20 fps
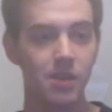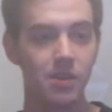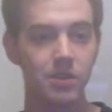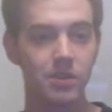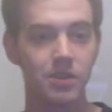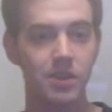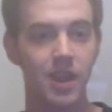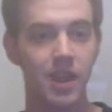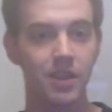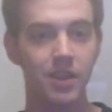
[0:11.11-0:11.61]

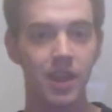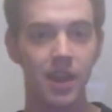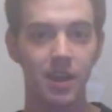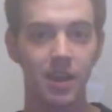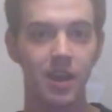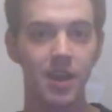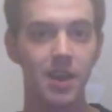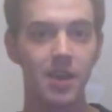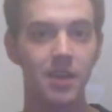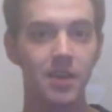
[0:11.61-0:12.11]
Just got that
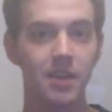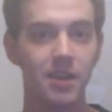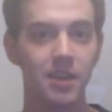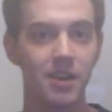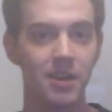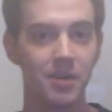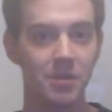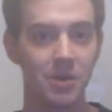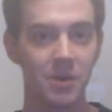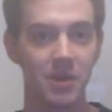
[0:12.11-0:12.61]
guy, and
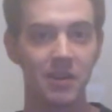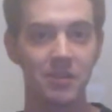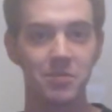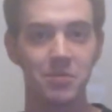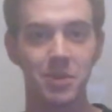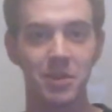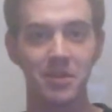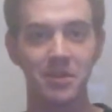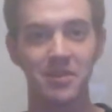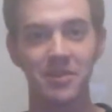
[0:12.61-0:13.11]
my wife's
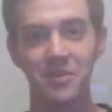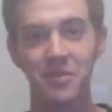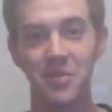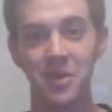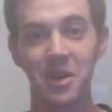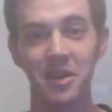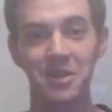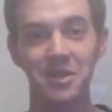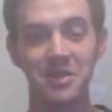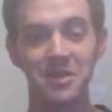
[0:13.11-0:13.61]
been
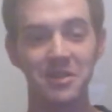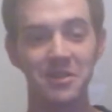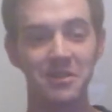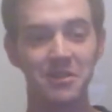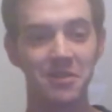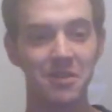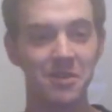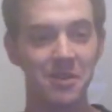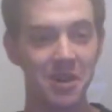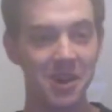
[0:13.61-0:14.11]
wanting to use
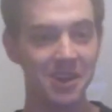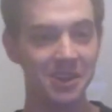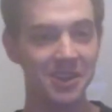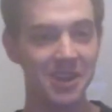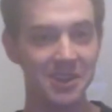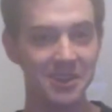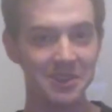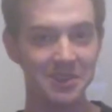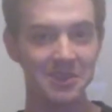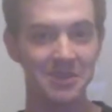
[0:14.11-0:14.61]
it for a while
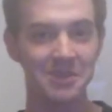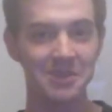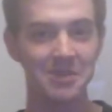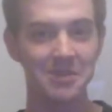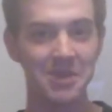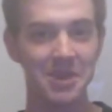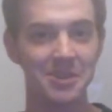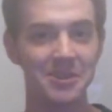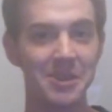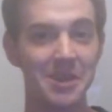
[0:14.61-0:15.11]
now, so
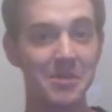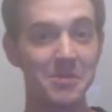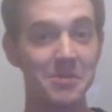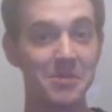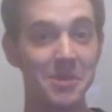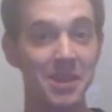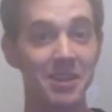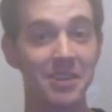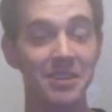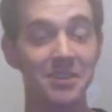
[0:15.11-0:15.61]
it's about time
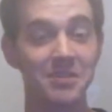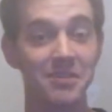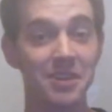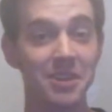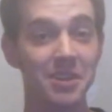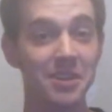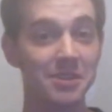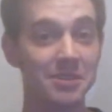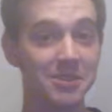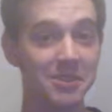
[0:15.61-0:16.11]
to make this
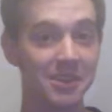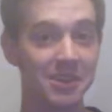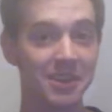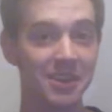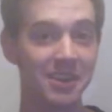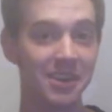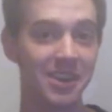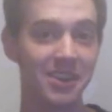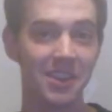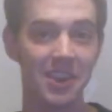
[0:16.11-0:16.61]
video so I
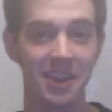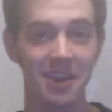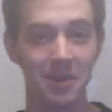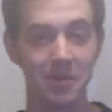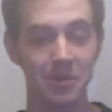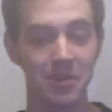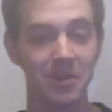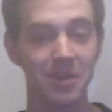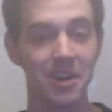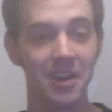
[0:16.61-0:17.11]
can get that
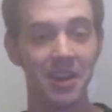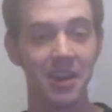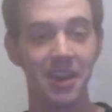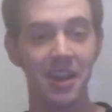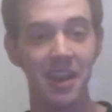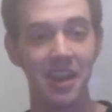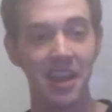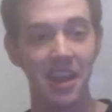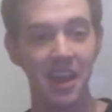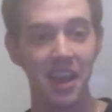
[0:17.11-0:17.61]
up and running.
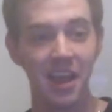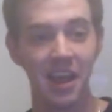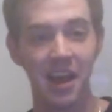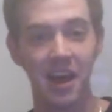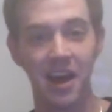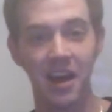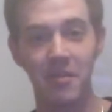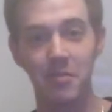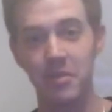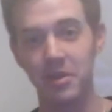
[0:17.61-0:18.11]

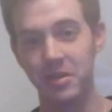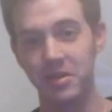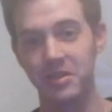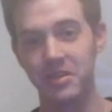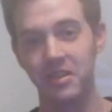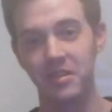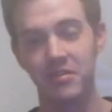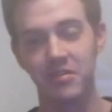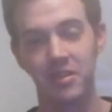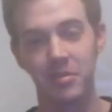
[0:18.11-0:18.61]
I've been
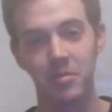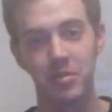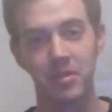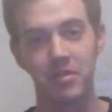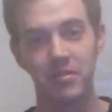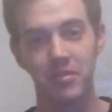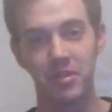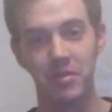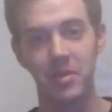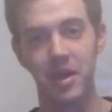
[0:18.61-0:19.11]
using the
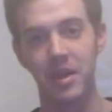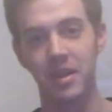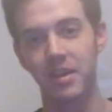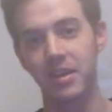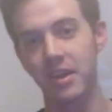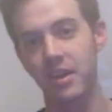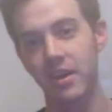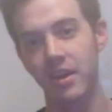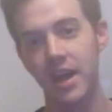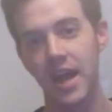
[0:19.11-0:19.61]
Fitbit for about a
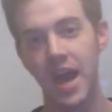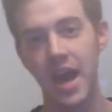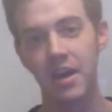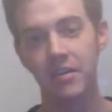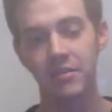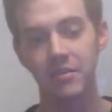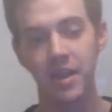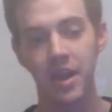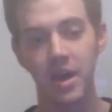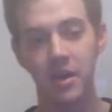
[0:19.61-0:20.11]
year and a
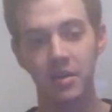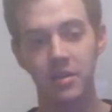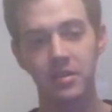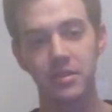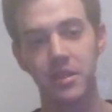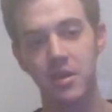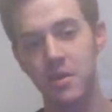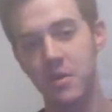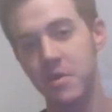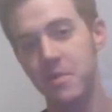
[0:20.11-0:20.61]
half now or
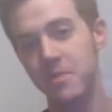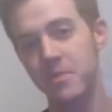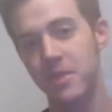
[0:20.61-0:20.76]
so.